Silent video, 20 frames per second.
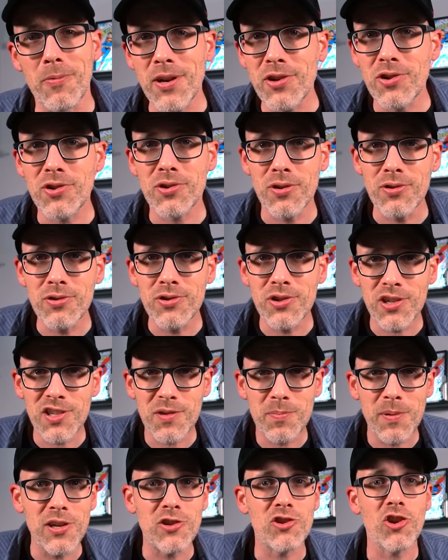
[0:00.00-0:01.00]
We should
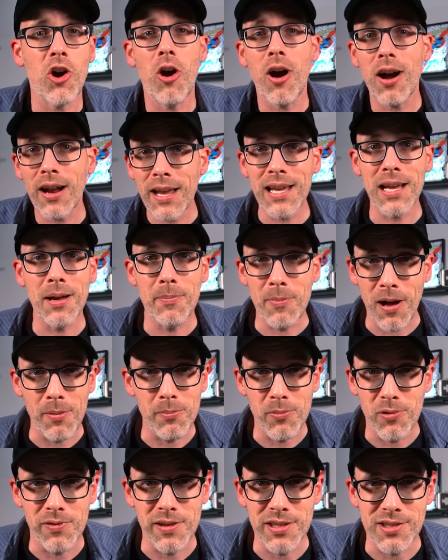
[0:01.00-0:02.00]
just be talking about
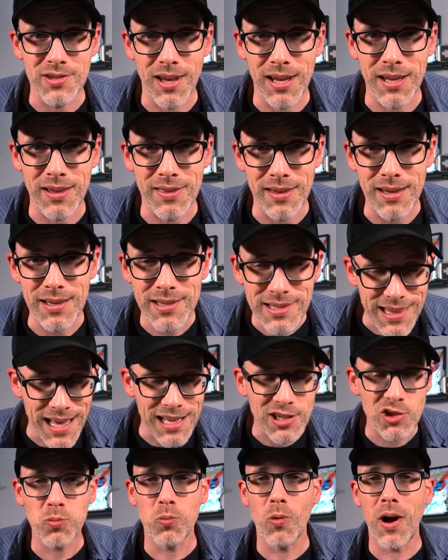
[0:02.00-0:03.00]
movies like this.
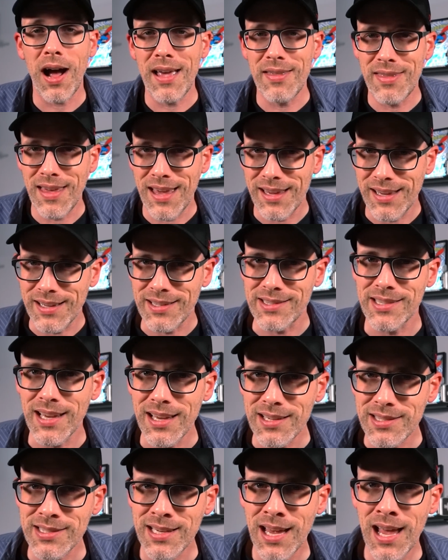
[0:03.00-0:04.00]
That's why they
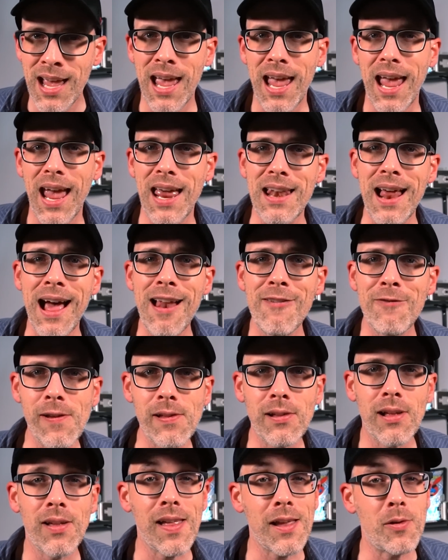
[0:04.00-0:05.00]
exist and not
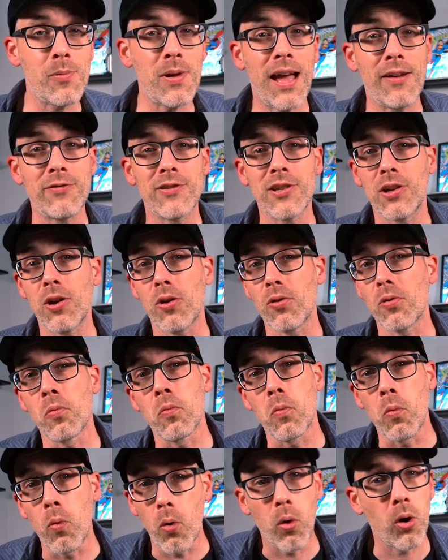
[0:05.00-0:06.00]
feeling like we have to go to
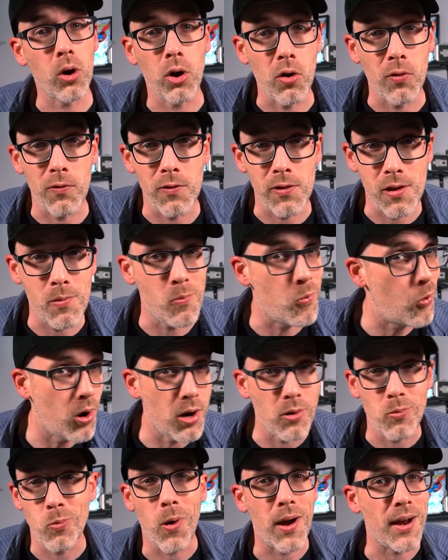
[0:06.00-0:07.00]
war over them
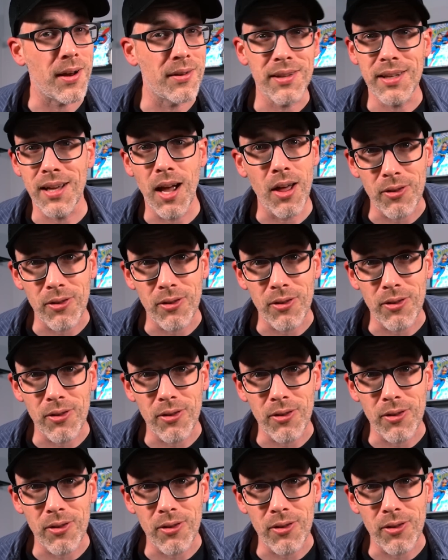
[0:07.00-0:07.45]
one way or the